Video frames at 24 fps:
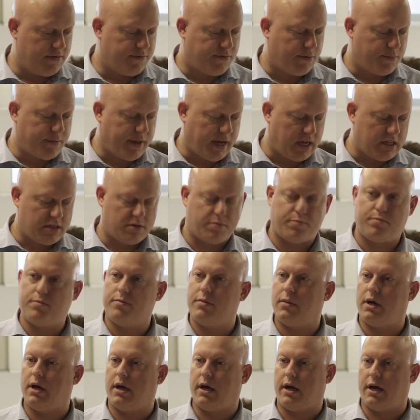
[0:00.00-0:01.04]
from that
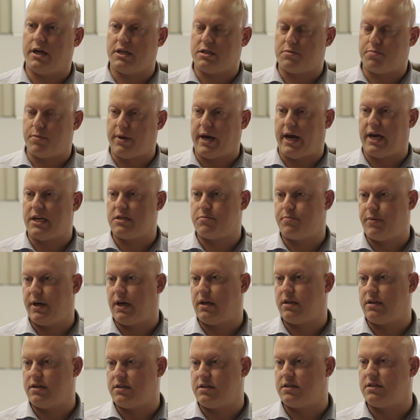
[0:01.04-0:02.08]

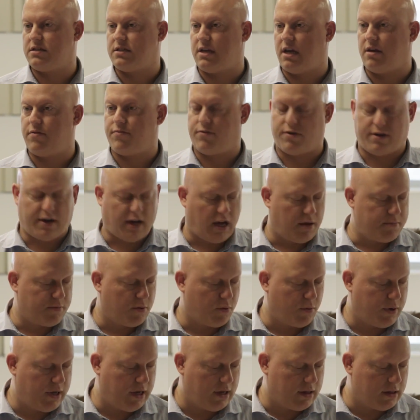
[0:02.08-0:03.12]
aspect, it's a safer type of
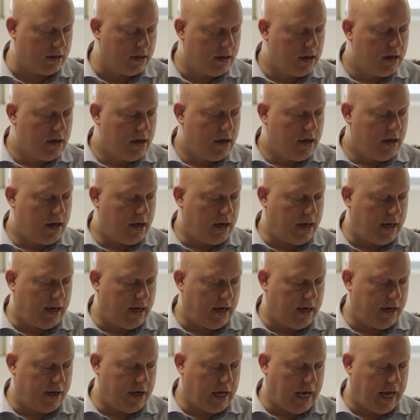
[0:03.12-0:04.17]
wheel.
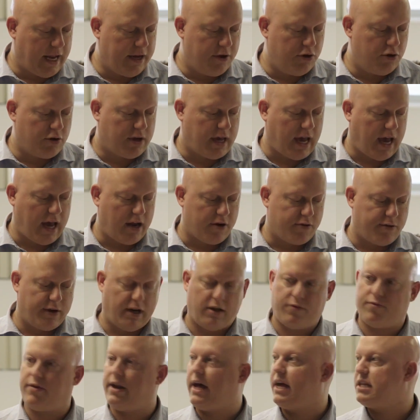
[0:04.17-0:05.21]
And you can't
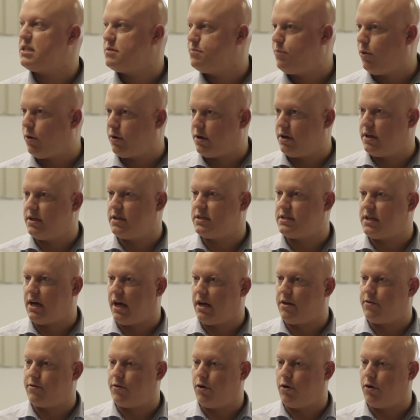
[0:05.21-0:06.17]
really flat spot it. It's either